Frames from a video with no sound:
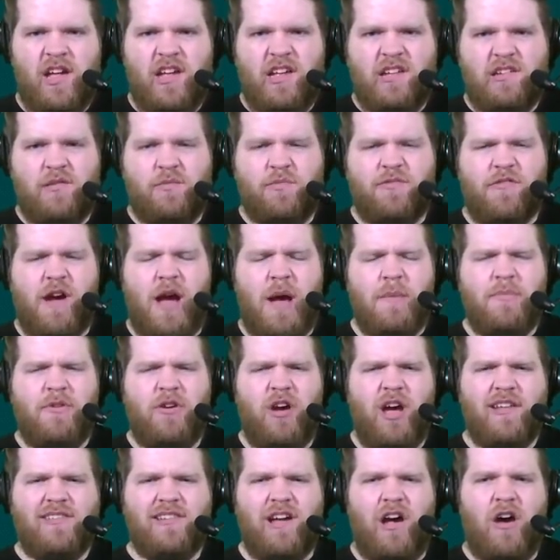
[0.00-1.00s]
Subscribe to
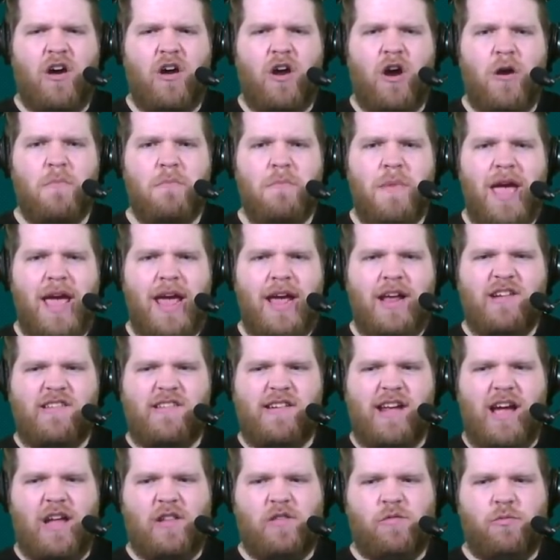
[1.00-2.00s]
us on our main
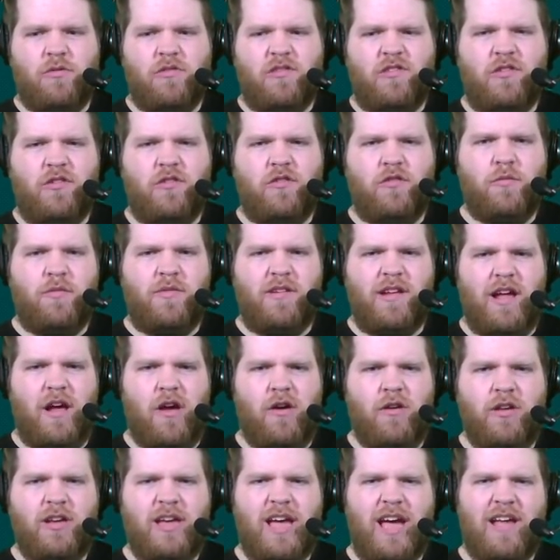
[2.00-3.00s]
Chat Sports YouTube
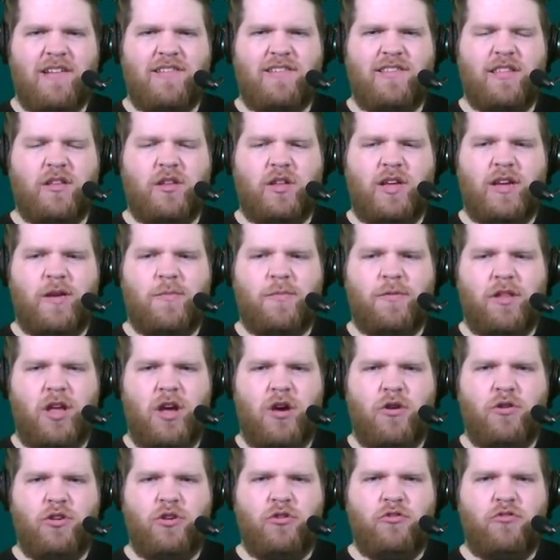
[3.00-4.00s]
channel. You guys see the link
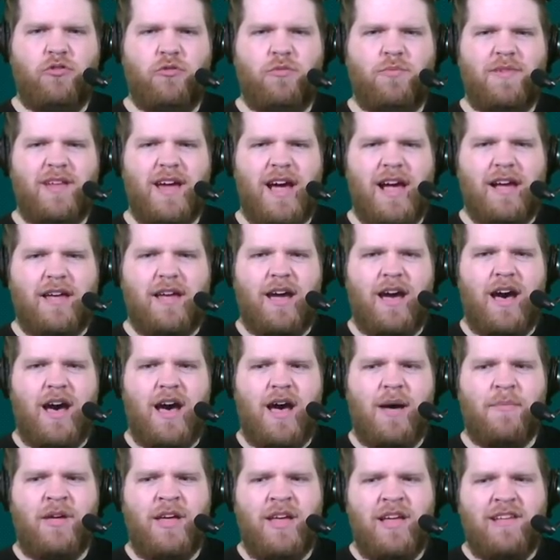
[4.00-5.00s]
below,
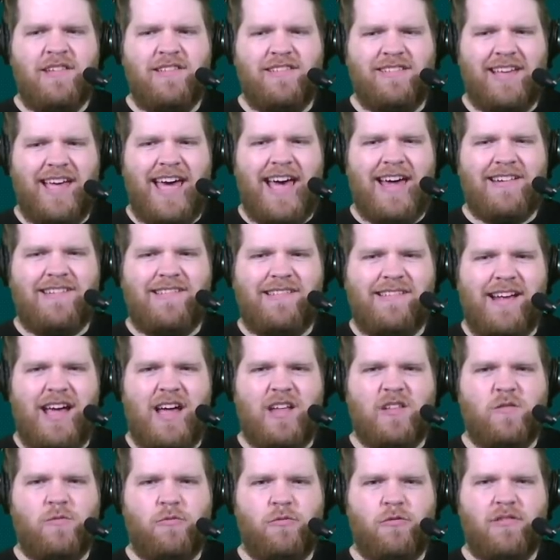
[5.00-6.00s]

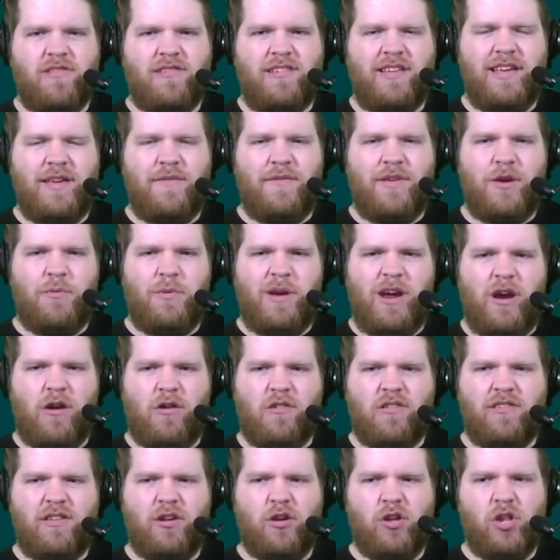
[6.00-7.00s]
youtube.com/ChatSportsTV. We
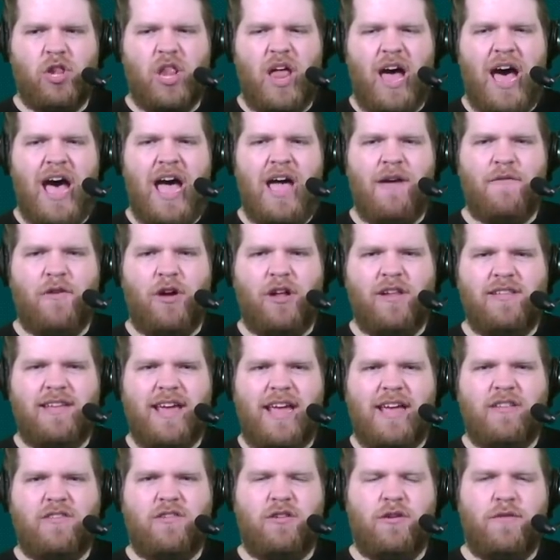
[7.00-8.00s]
are still live on
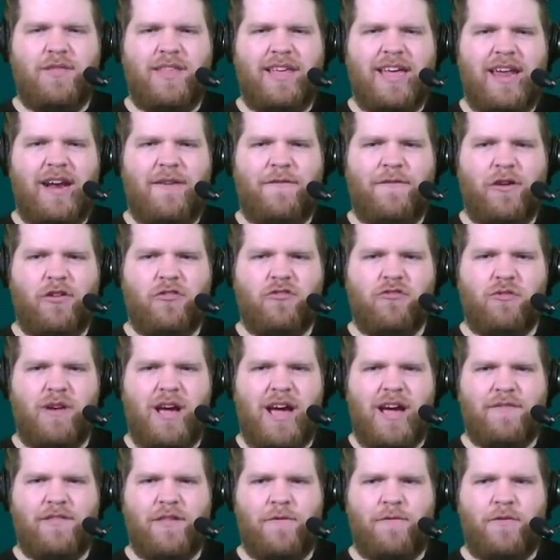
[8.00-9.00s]
day two of the NFL
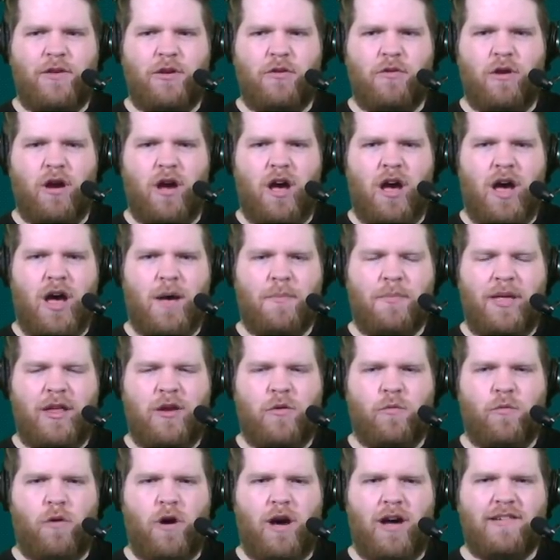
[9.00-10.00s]
draft. If you are up
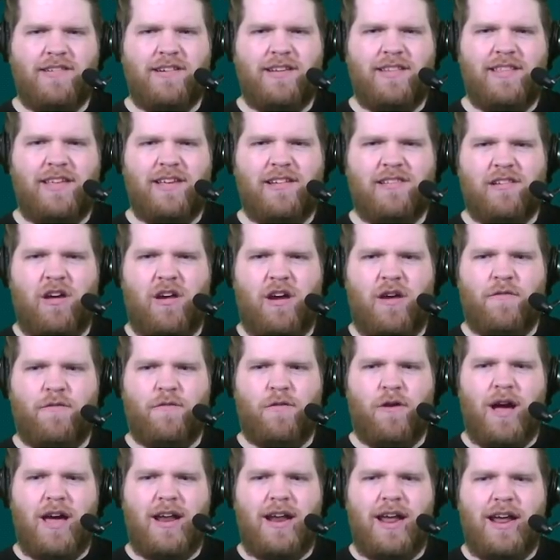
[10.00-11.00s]
and watching this on a
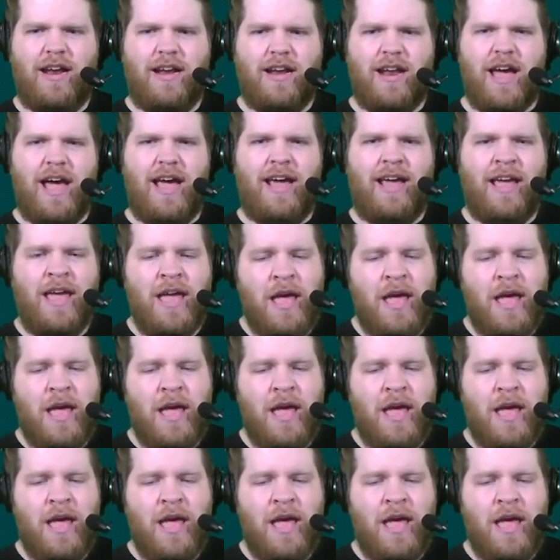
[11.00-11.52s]
Friday night,